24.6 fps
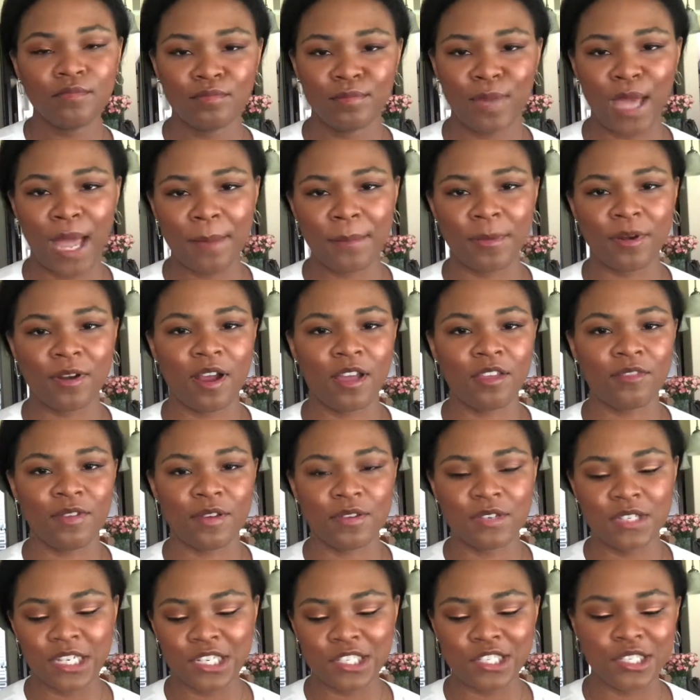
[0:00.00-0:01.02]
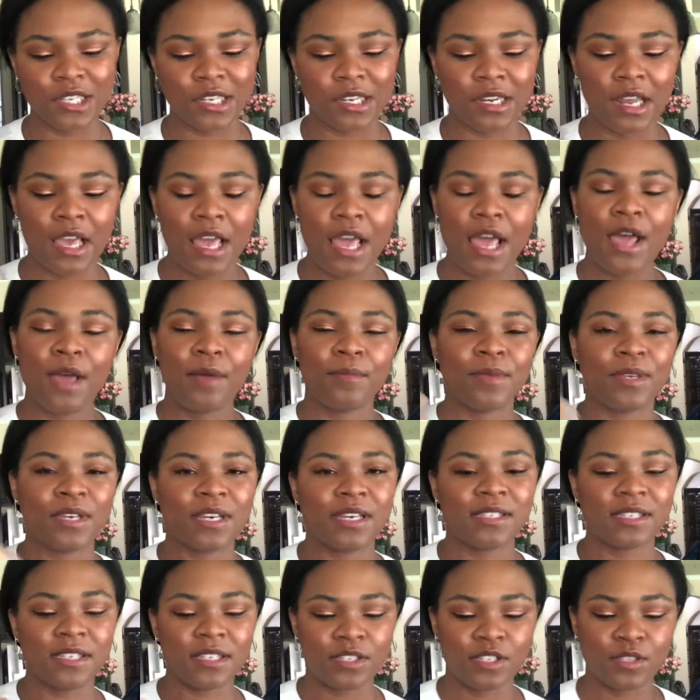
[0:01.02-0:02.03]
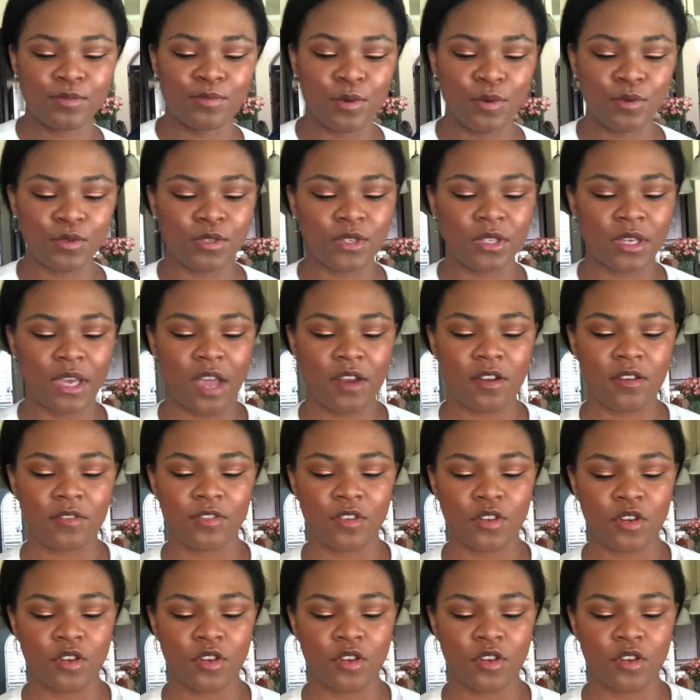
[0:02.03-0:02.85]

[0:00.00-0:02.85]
Pat McGrath foundation, because it's supposed to kind of,